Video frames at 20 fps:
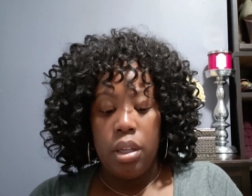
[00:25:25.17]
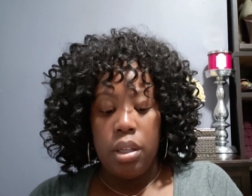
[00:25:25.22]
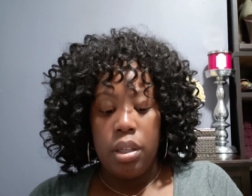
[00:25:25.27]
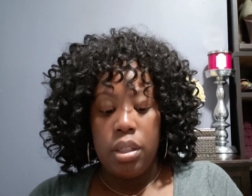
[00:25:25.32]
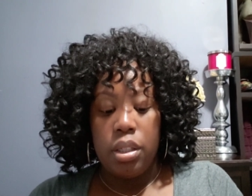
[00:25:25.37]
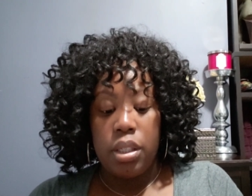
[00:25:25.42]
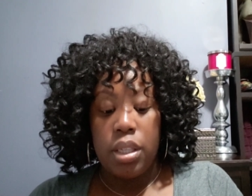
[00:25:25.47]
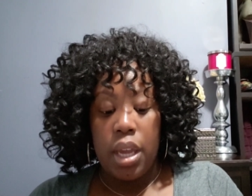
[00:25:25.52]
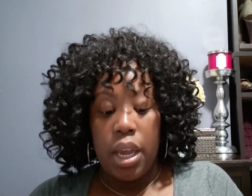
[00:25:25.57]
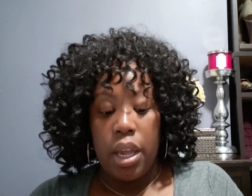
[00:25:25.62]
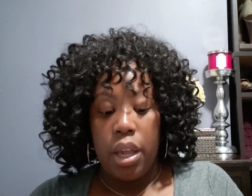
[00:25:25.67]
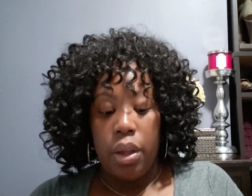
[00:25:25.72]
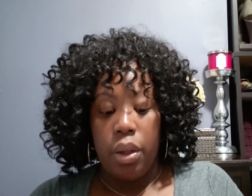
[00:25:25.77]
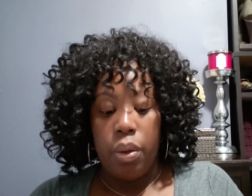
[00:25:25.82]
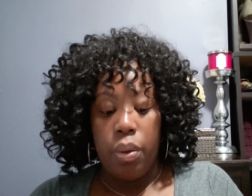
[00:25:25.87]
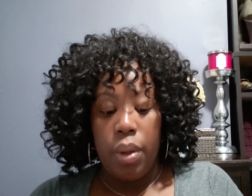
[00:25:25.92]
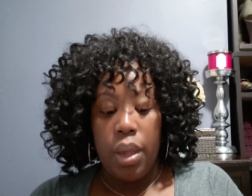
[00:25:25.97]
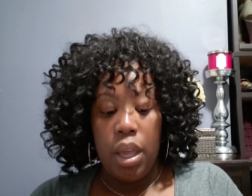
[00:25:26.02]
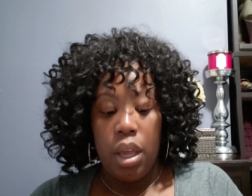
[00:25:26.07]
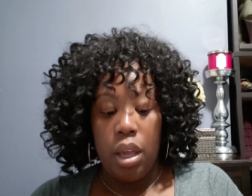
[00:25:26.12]

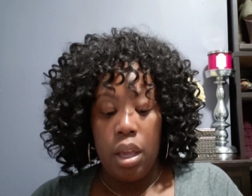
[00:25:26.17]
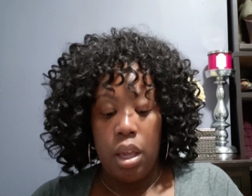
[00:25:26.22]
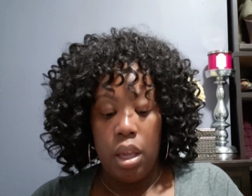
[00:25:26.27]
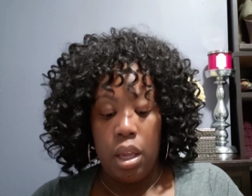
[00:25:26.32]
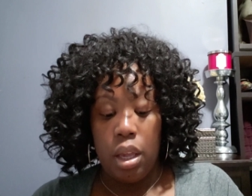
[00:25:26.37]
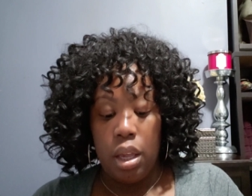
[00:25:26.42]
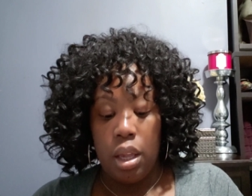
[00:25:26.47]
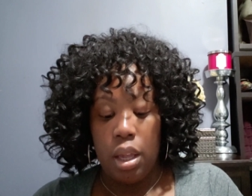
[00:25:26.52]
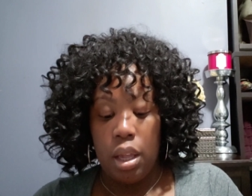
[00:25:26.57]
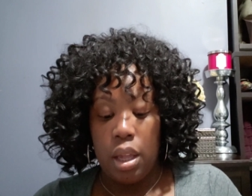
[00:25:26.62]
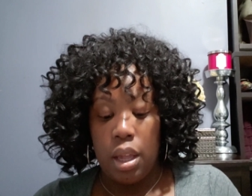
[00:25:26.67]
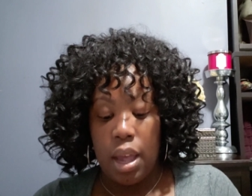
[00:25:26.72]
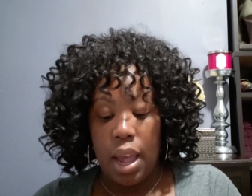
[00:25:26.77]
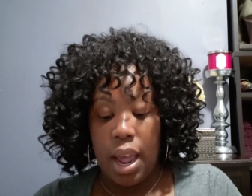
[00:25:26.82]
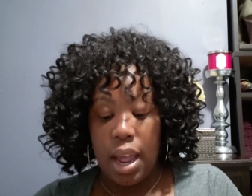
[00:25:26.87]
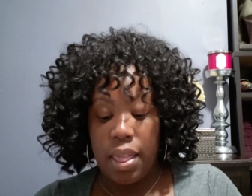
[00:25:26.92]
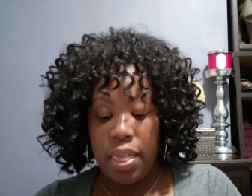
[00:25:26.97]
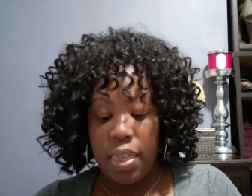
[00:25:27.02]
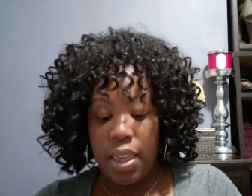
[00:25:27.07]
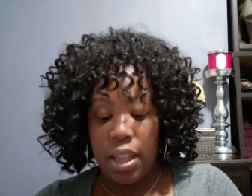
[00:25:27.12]
So
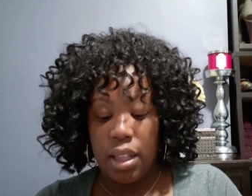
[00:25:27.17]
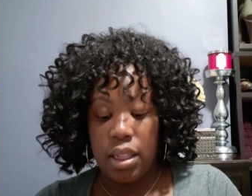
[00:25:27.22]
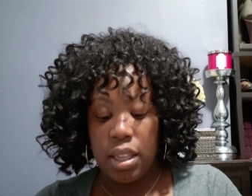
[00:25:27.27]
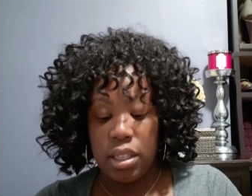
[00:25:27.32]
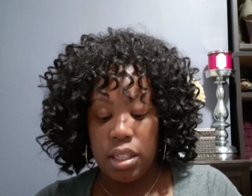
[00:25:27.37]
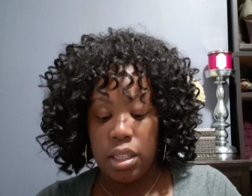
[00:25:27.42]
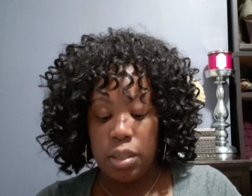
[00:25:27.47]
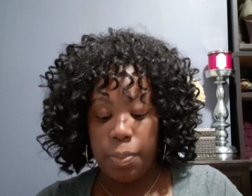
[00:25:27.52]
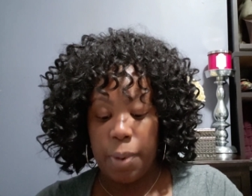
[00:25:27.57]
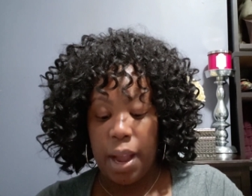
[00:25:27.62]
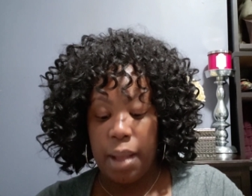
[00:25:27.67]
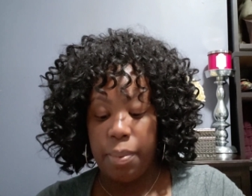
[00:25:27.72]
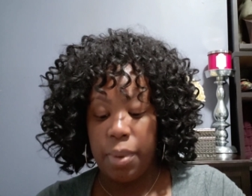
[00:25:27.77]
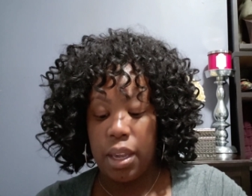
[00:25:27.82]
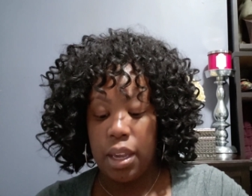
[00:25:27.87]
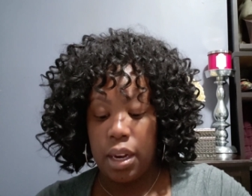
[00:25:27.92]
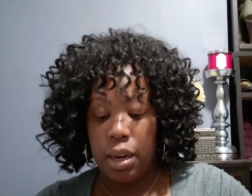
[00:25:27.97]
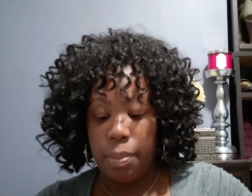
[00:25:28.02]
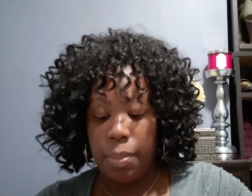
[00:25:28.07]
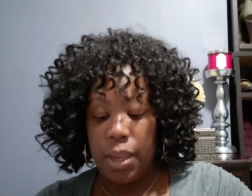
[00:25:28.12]
I think this is probably
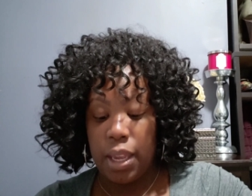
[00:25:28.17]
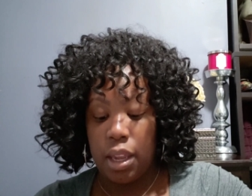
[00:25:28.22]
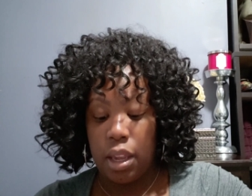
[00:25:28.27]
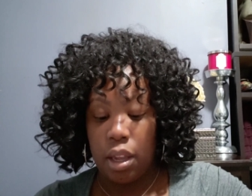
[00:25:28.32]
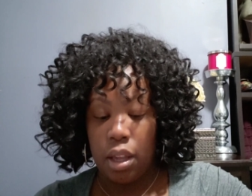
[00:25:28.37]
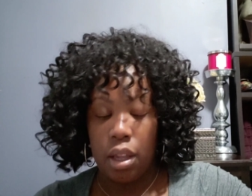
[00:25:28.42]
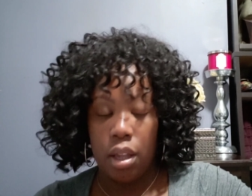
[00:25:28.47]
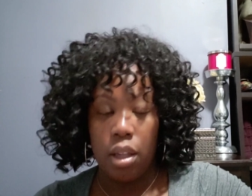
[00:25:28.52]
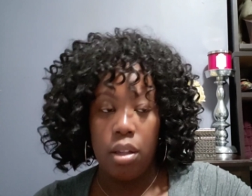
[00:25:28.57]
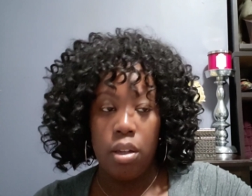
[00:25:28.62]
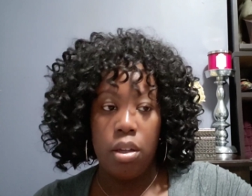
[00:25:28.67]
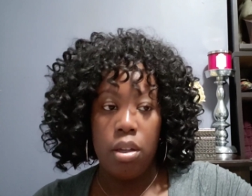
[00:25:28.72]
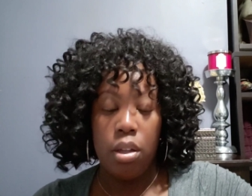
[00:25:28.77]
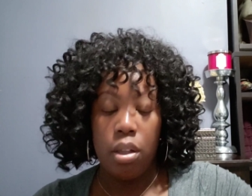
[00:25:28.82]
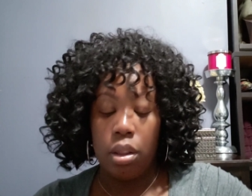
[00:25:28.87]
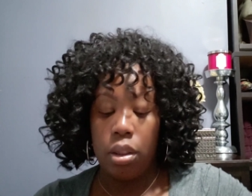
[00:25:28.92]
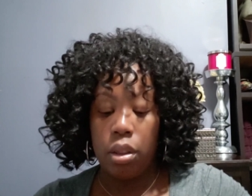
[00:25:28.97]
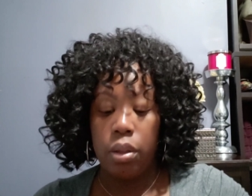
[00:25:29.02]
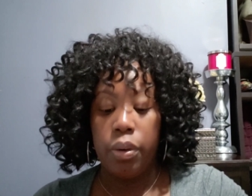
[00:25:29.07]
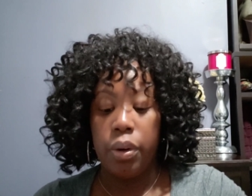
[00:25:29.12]
going to be,
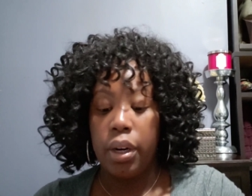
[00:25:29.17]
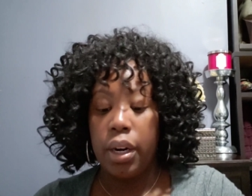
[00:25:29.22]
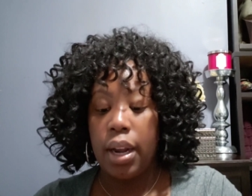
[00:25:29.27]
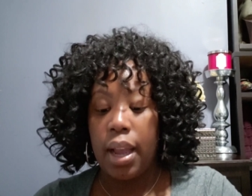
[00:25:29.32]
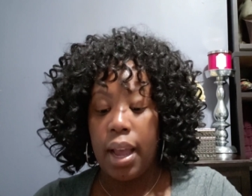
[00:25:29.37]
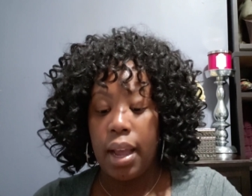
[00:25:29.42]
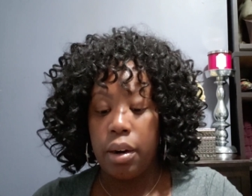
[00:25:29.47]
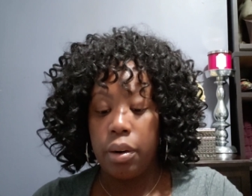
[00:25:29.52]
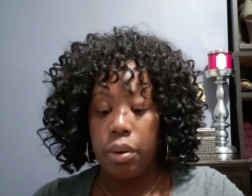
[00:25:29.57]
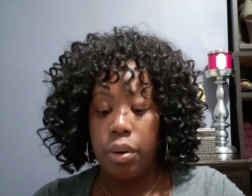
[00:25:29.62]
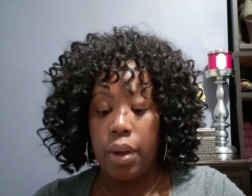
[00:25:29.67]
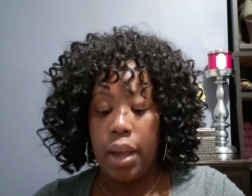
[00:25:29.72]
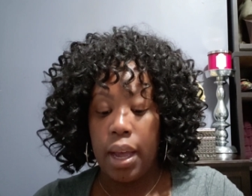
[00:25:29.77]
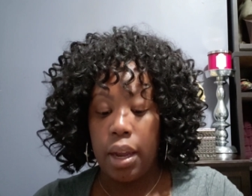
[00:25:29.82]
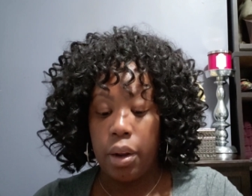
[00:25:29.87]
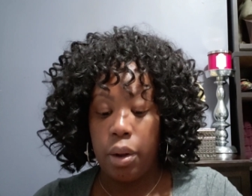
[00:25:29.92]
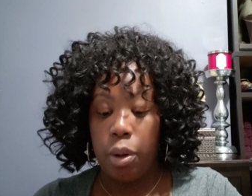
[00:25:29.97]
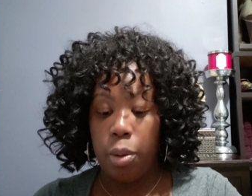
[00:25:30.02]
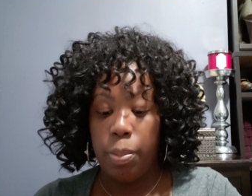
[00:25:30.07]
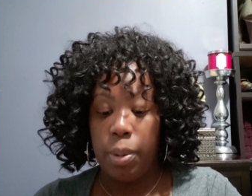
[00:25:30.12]
Lord, I don't know how
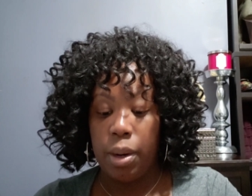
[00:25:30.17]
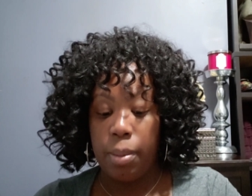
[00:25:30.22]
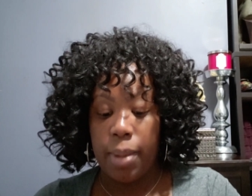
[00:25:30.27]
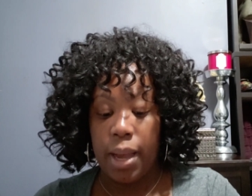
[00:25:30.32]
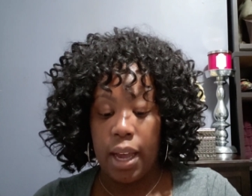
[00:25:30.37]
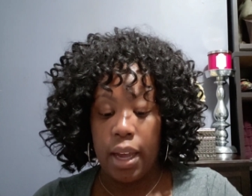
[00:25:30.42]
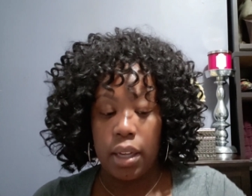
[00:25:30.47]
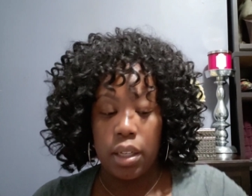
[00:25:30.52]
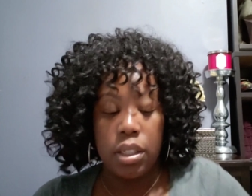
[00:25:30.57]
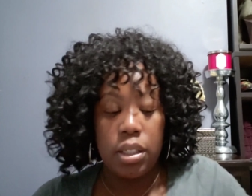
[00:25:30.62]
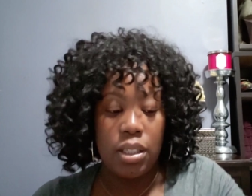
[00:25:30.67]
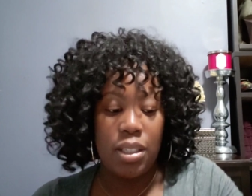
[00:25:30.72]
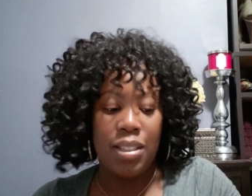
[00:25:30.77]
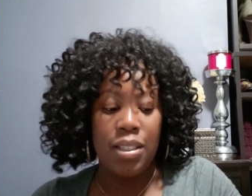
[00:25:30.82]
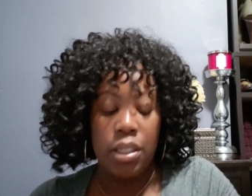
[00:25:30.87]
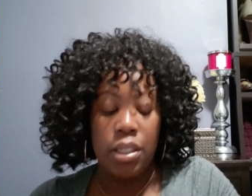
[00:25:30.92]
to open a box.